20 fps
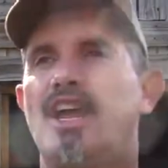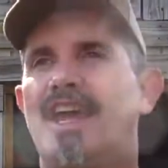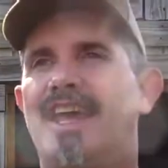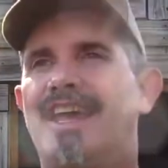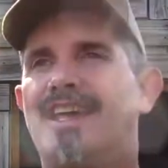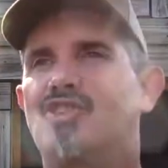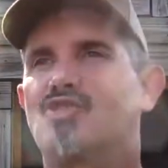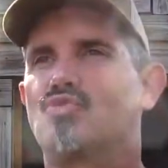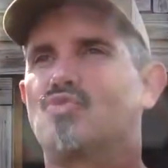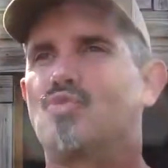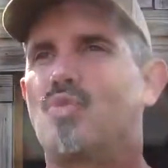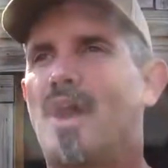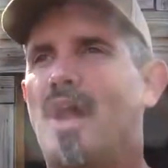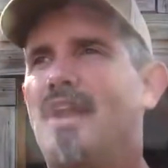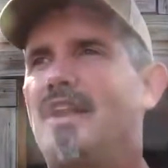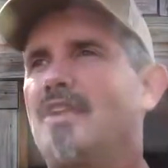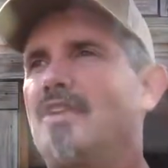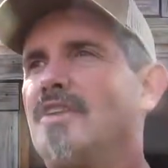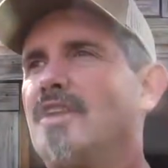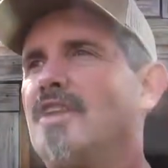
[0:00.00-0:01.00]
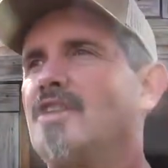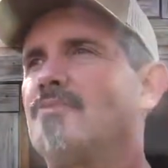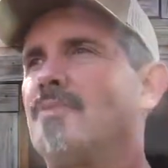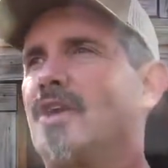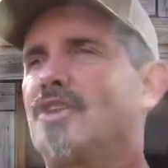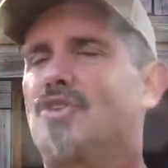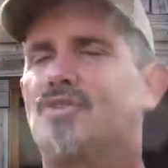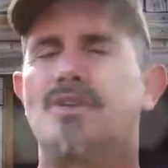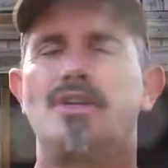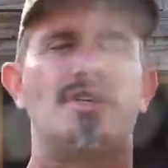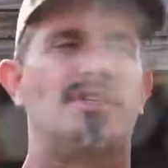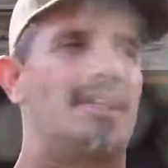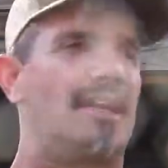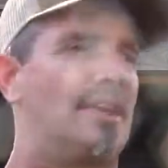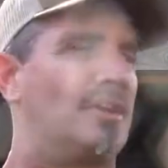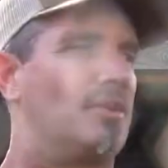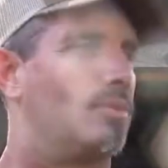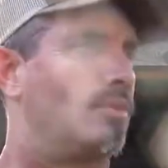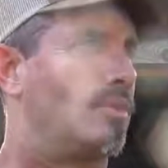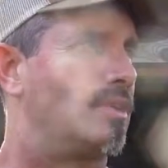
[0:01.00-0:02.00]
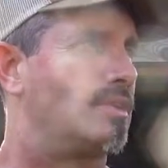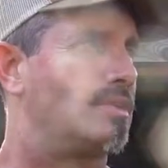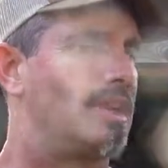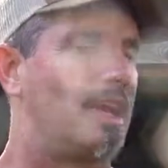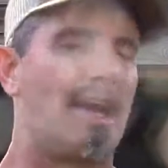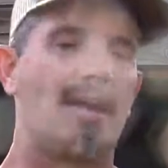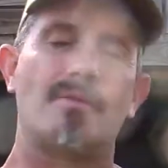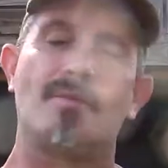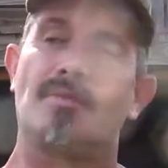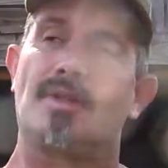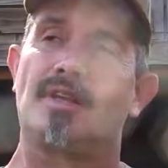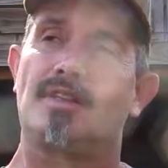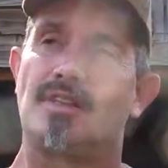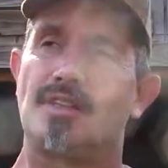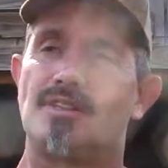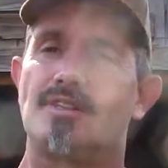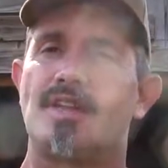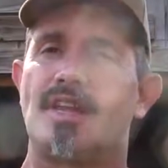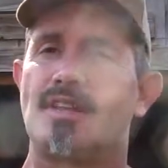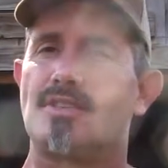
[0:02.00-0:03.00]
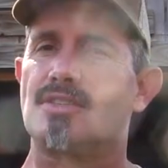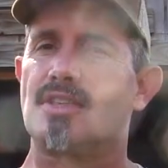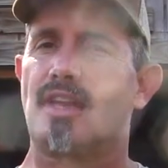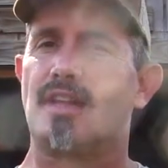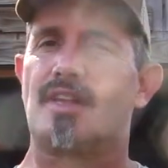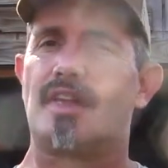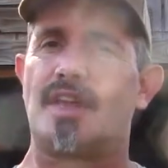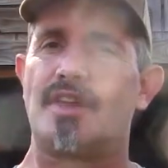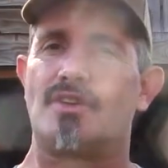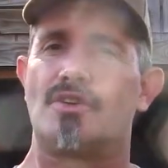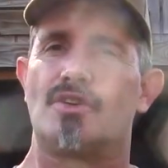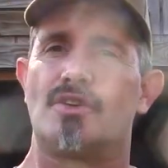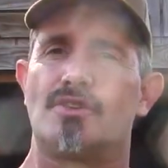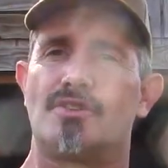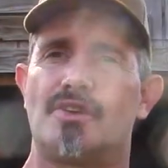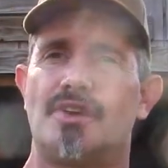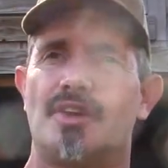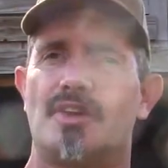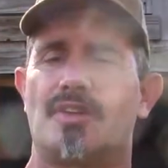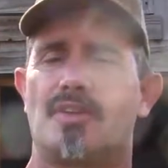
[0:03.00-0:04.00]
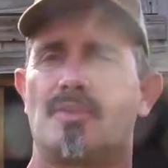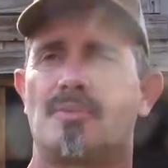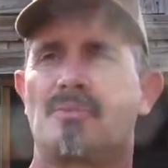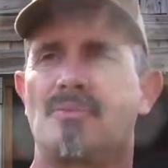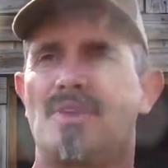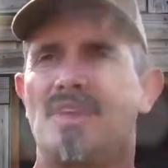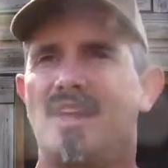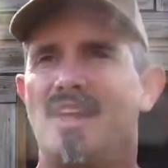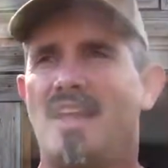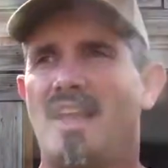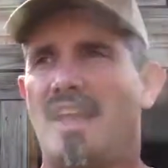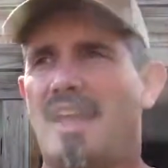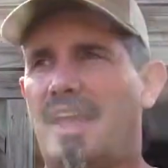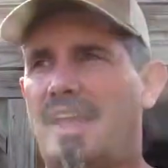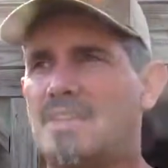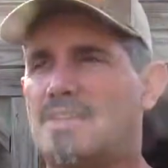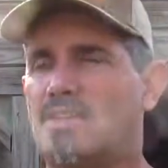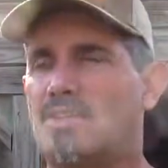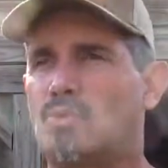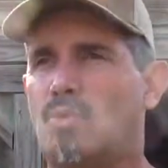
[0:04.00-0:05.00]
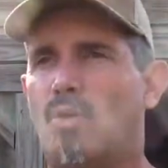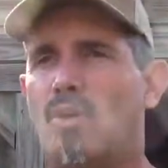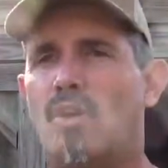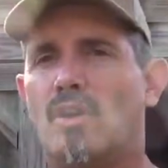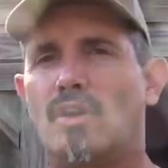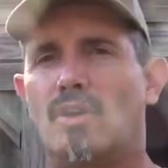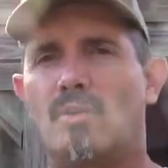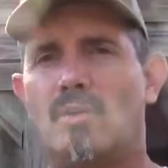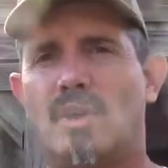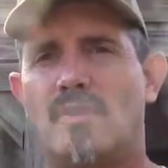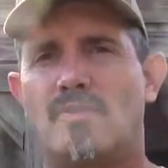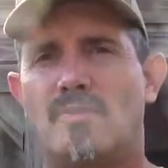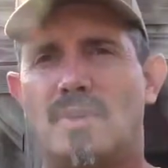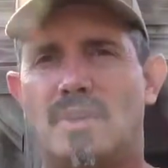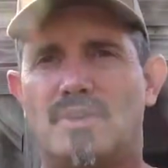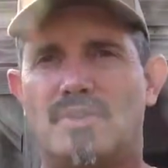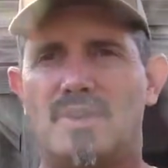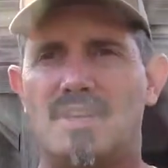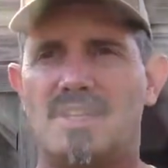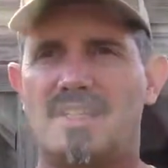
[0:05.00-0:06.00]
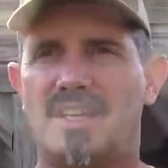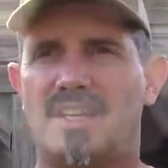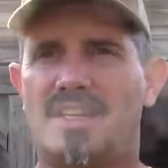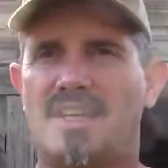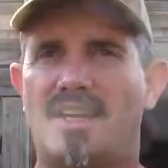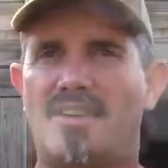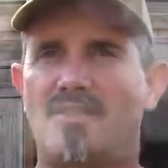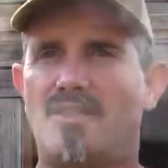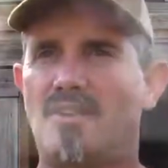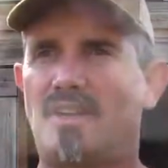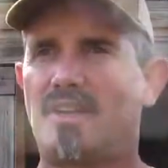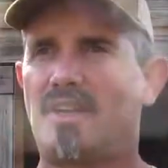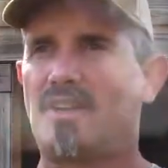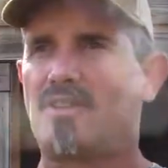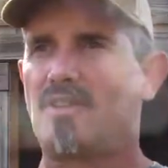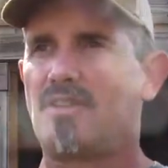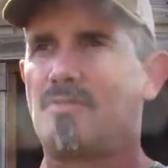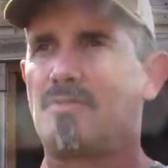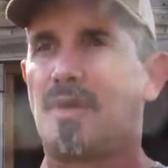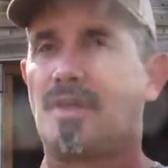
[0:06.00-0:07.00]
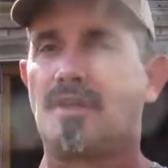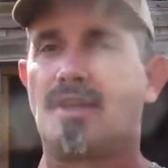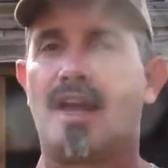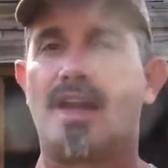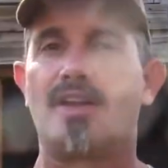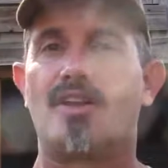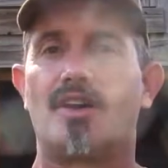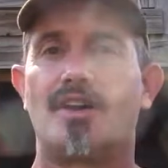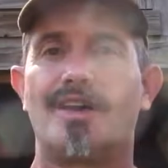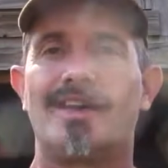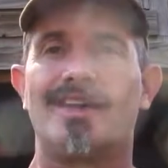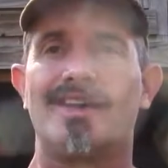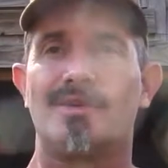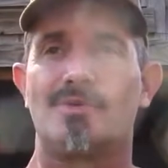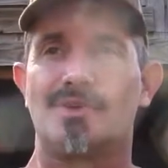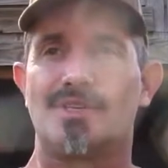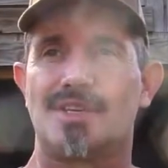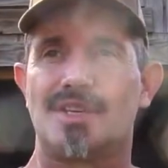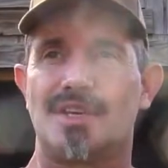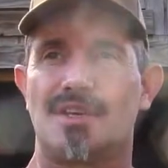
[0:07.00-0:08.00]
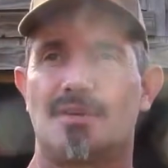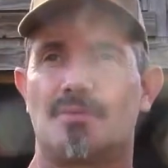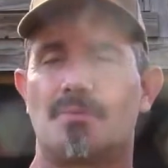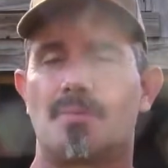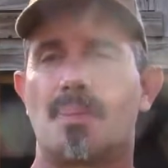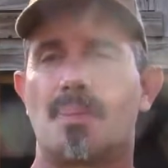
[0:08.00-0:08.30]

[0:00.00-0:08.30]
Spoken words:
It's right underneath my tree stand at one time. I'm like, this sounds like a good deer. As it's walking away from my tree stand, I took and I turned my light on, and it was him.